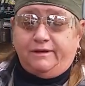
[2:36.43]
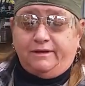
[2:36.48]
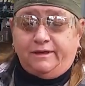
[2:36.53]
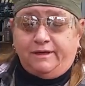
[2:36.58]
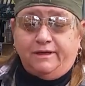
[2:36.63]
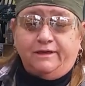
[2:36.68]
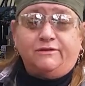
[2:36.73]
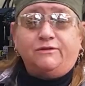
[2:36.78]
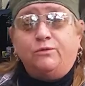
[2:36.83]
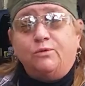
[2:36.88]

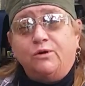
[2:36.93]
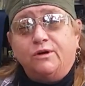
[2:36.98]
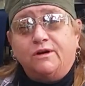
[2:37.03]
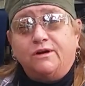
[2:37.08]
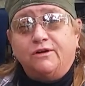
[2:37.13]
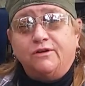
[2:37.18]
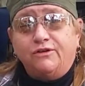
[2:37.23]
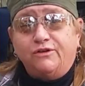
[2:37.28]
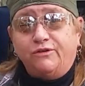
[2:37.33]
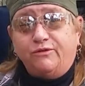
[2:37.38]
get to
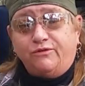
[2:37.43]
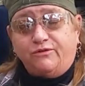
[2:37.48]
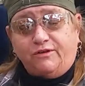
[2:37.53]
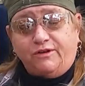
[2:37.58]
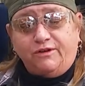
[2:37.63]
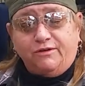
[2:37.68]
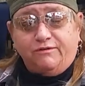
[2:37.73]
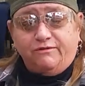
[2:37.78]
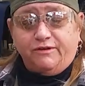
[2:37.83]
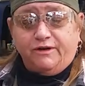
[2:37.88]
work on new
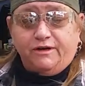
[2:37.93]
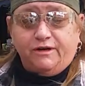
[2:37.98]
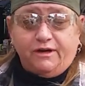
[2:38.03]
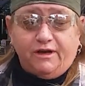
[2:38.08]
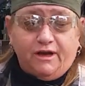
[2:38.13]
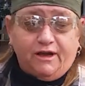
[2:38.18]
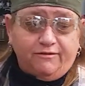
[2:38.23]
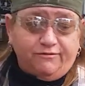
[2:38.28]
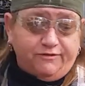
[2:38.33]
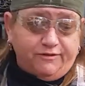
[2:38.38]
steel
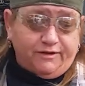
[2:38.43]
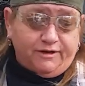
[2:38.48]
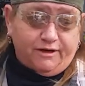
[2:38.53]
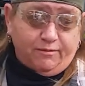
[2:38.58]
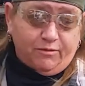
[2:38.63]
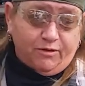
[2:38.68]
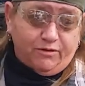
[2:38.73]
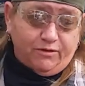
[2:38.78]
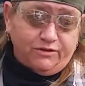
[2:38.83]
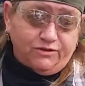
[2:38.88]
very often.
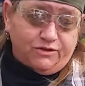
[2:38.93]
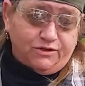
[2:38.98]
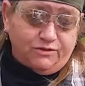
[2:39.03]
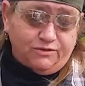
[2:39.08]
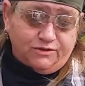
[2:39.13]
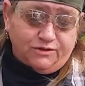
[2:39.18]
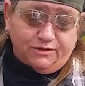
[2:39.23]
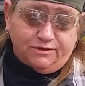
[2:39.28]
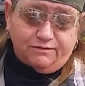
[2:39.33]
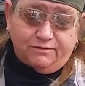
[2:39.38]
I'm always
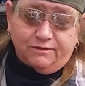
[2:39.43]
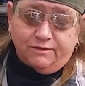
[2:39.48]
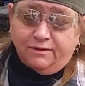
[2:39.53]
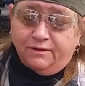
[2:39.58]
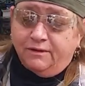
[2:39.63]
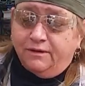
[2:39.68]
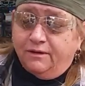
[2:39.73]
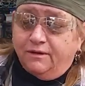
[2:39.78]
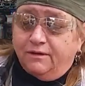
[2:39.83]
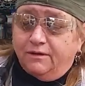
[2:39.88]
using
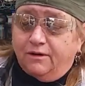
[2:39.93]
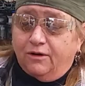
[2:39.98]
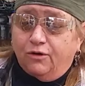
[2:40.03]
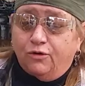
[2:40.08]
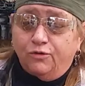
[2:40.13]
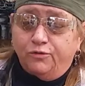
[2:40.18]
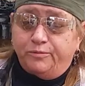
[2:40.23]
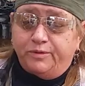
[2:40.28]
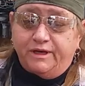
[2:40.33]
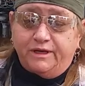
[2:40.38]

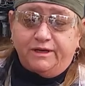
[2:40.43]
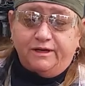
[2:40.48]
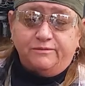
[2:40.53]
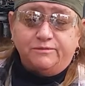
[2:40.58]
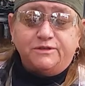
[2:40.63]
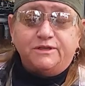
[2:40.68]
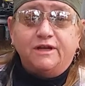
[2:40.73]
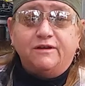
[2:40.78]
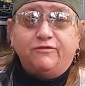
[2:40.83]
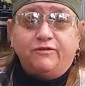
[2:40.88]
old beat up
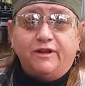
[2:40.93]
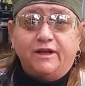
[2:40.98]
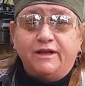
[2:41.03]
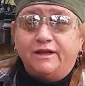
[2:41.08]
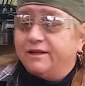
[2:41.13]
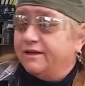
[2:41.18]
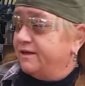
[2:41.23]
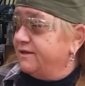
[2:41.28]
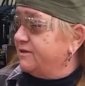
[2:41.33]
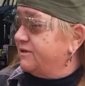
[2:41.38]
stuff
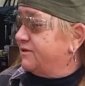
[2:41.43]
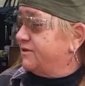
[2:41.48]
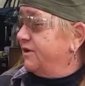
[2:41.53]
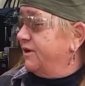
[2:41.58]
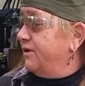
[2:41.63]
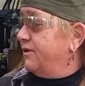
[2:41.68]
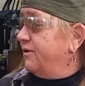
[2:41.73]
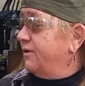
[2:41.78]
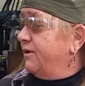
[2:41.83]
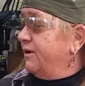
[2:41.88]
like this.
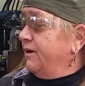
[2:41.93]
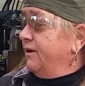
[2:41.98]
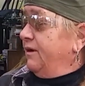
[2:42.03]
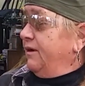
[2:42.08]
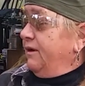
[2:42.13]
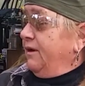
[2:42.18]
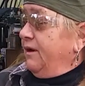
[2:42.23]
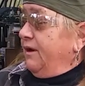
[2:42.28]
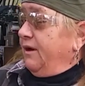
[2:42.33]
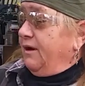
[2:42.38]
So
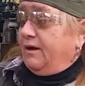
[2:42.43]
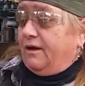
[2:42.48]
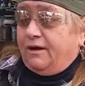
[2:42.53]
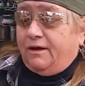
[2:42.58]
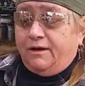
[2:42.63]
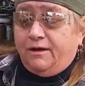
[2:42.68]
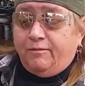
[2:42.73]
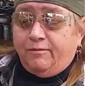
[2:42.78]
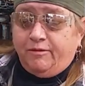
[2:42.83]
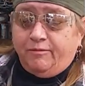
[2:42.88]

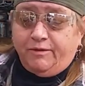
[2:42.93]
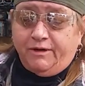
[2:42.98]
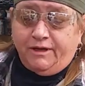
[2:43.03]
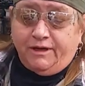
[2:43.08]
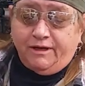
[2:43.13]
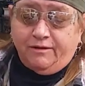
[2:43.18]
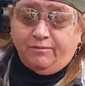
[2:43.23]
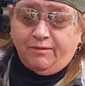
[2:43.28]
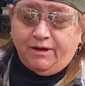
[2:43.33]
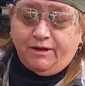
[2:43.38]
I'm going to
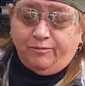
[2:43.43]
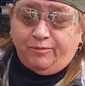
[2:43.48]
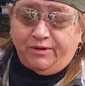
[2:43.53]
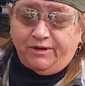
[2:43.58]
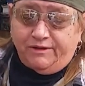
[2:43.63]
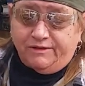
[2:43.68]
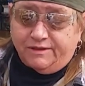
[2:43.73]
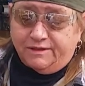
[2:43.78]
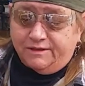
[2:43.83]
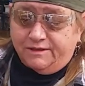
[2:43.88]
get my
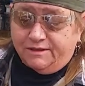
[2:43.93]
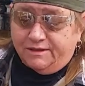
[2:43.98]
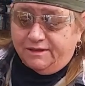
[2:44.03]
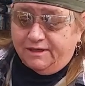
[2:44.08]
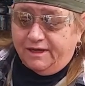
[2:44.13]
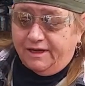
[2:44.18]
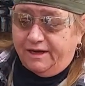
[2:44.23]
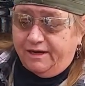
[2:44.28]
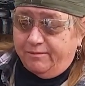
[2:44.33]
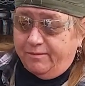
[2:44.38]
pieces
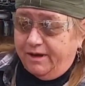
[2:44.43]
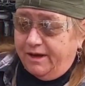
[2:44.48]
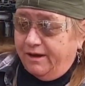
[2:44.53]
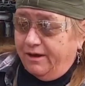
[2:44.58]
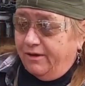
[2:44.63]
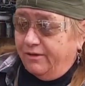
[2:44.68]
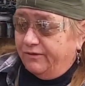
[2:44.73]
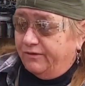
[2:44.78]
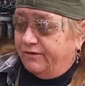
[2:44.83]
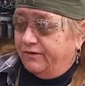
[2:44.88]
and lay them
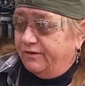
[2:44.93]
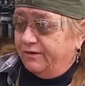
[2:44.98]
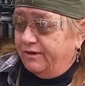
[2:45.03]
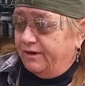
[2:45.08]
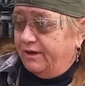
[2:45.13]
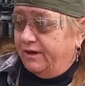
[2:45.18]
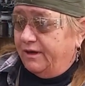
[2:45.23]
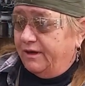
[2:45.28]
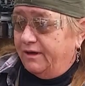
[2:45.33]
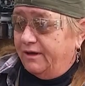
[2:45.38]
out
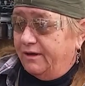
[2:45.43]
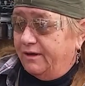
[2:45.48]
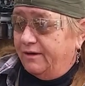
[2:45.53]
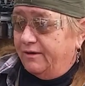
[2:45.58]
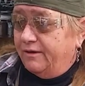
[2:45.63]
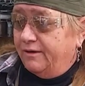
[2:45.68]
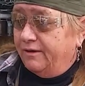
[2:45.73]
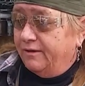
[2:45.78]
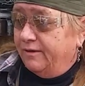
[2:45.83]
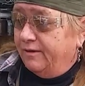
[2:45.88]
and